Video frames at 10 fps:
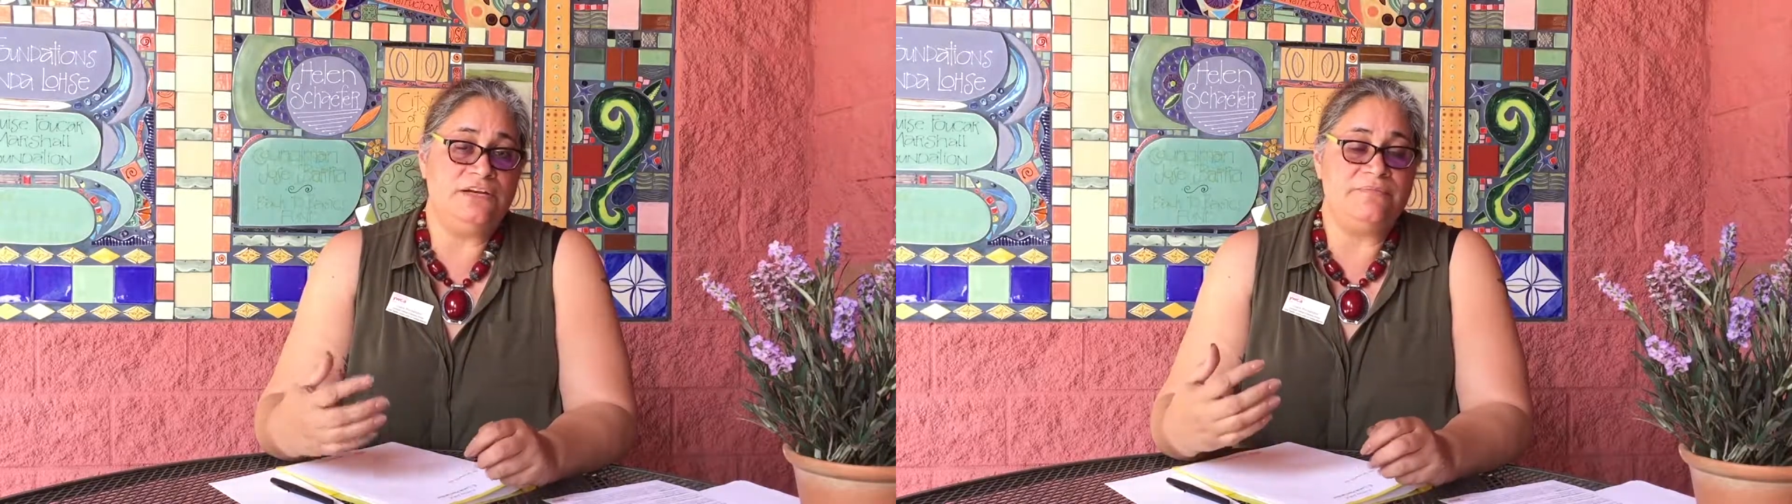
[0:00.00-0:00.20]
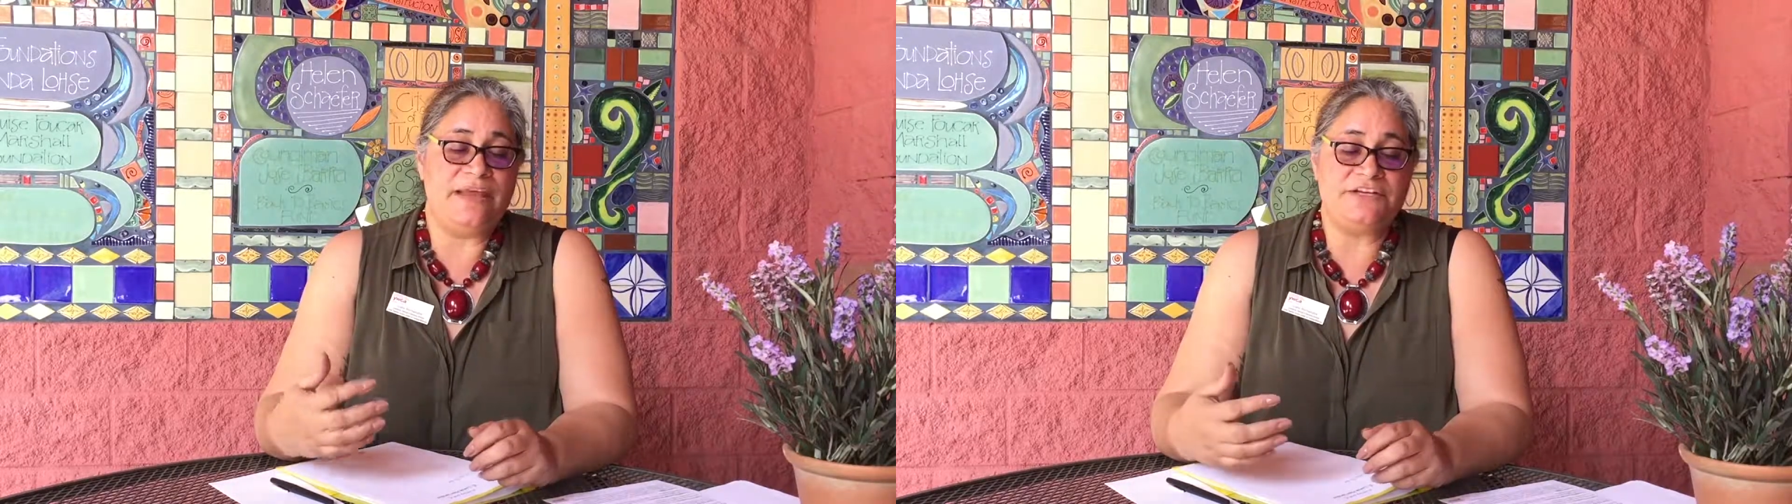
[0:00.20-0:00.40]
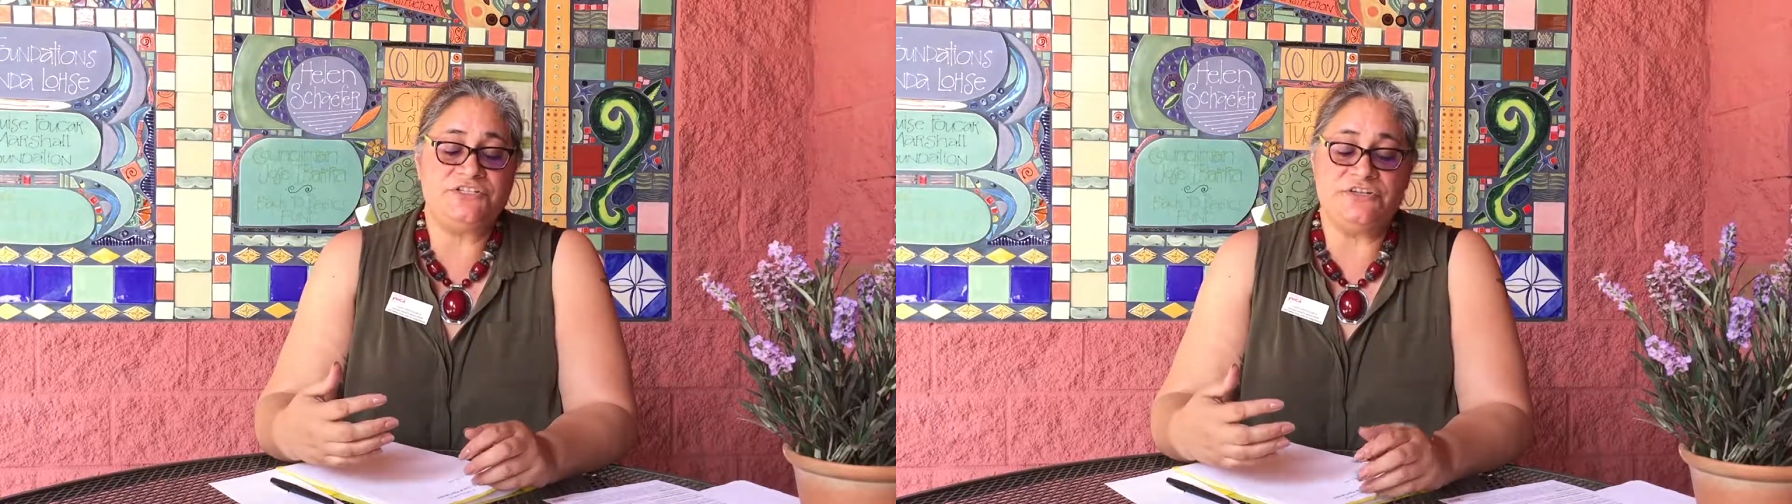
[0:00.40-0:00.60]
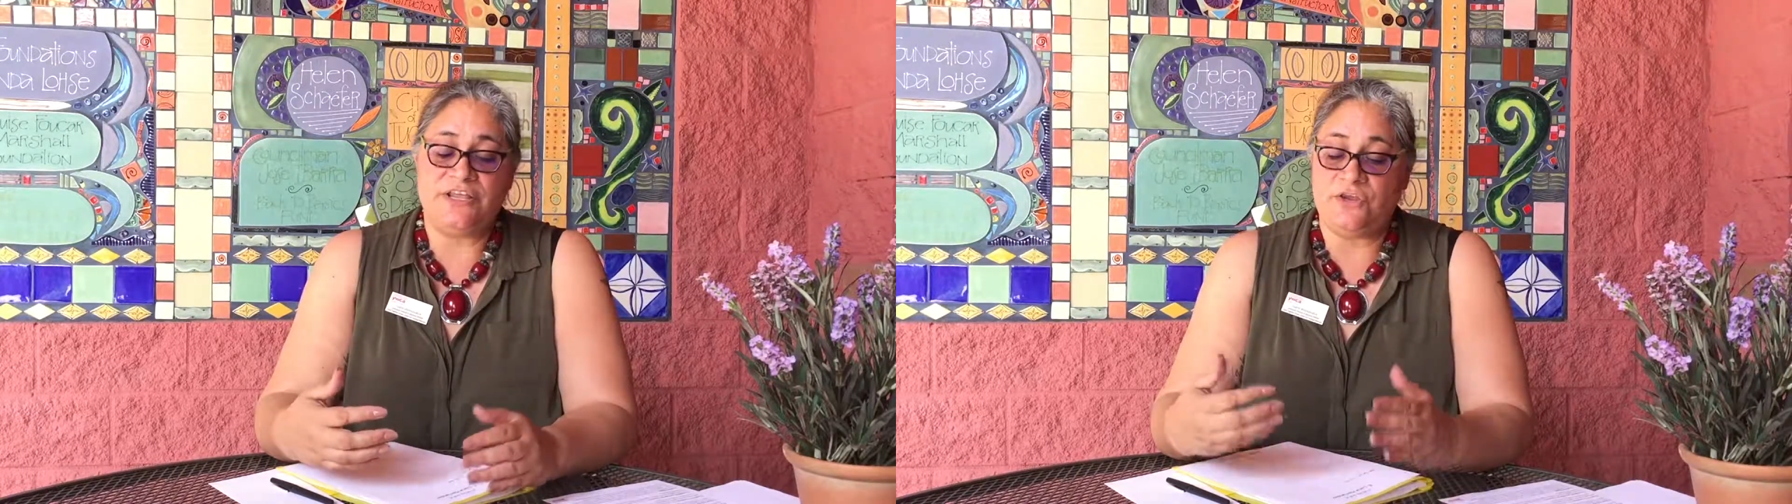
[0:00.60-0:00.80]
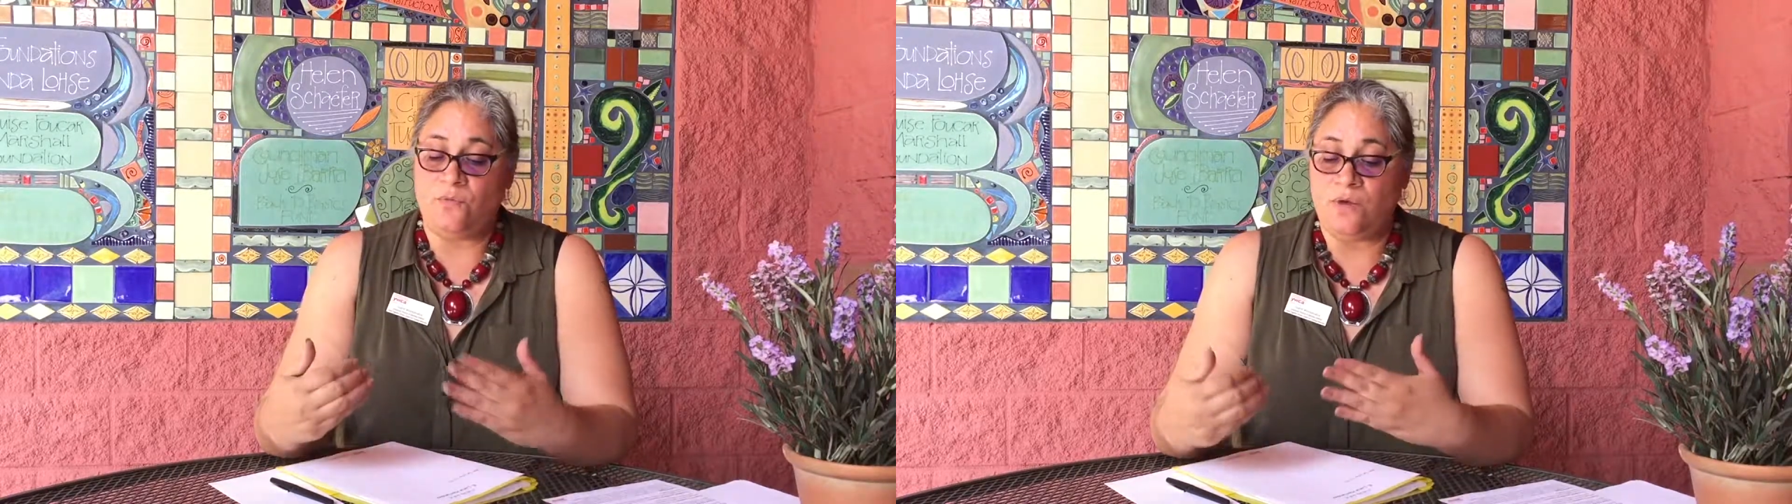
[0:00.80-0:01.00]
to make sure
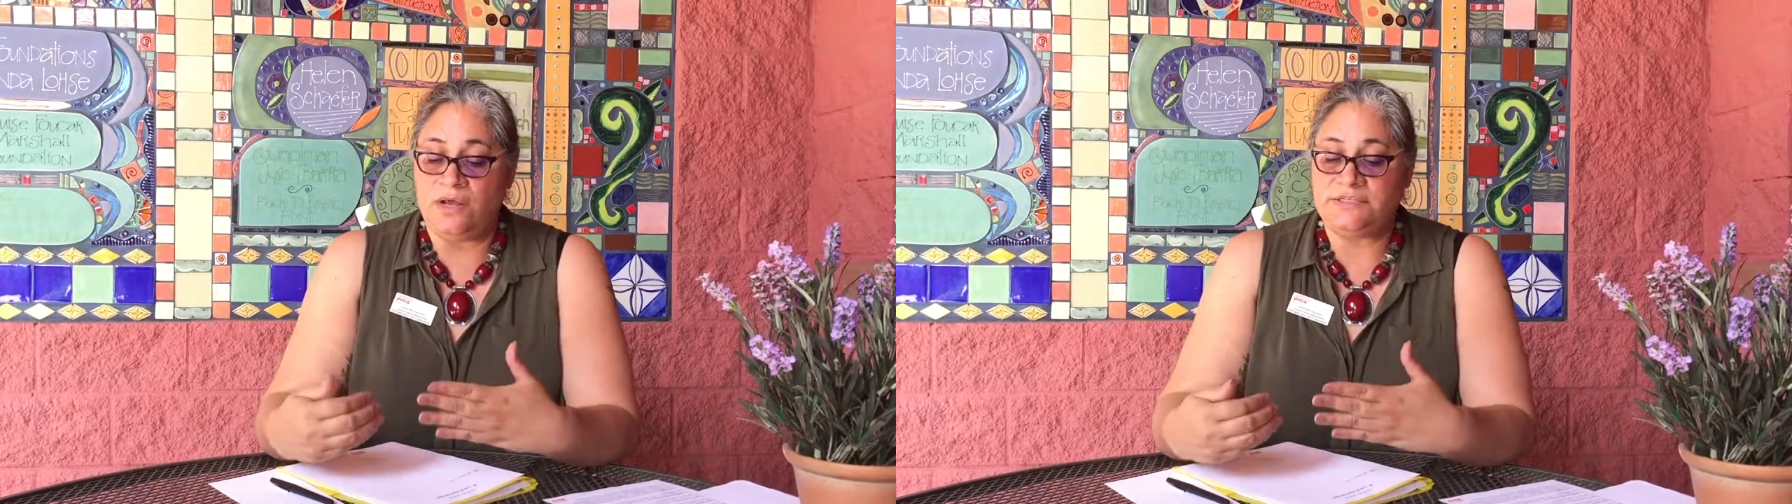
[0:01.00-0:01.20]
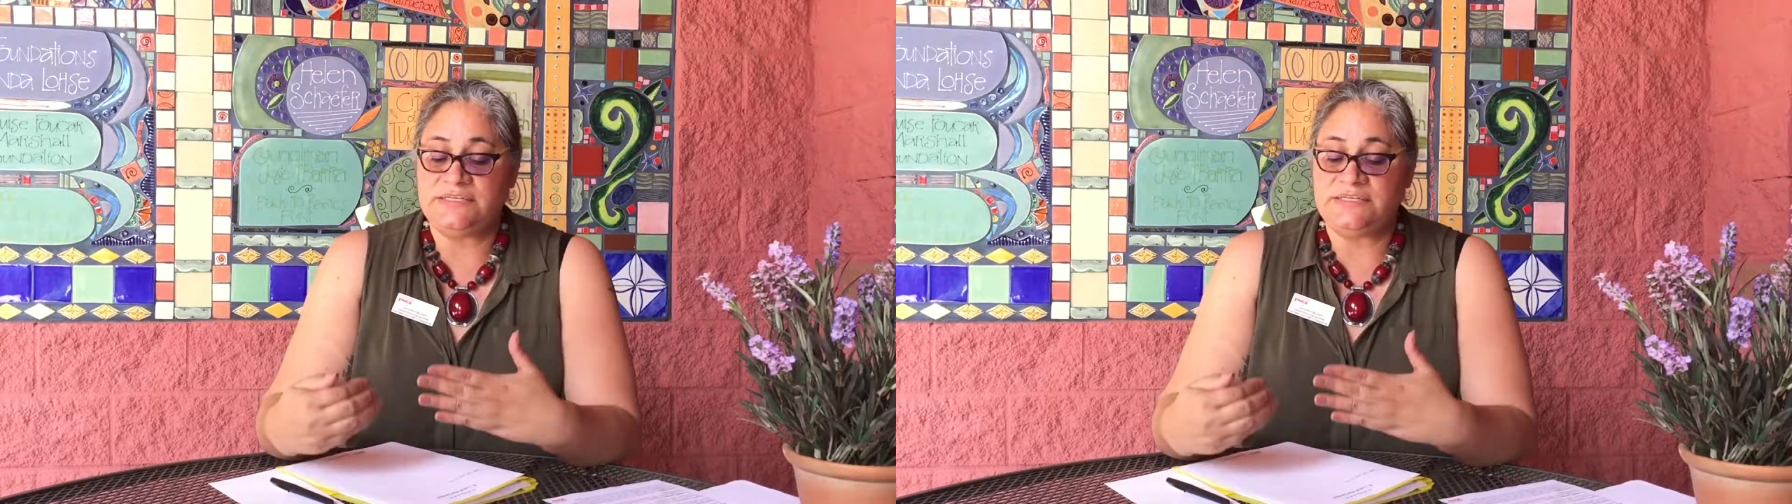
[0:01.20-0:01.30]
that you want